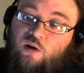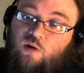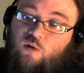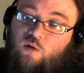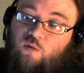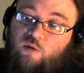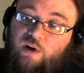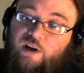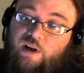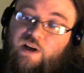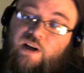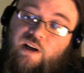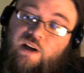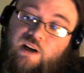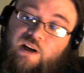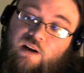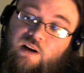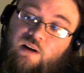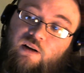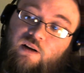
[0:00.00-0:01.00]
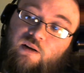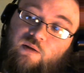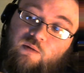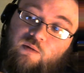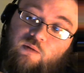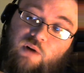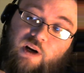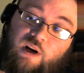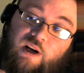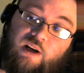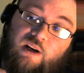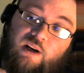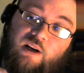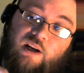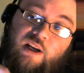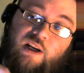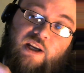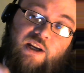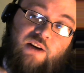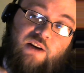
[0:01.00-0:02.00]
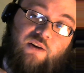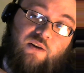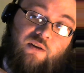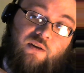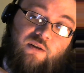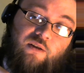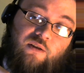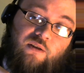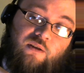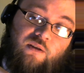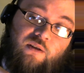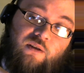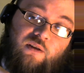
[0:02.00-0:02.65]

O-ring right here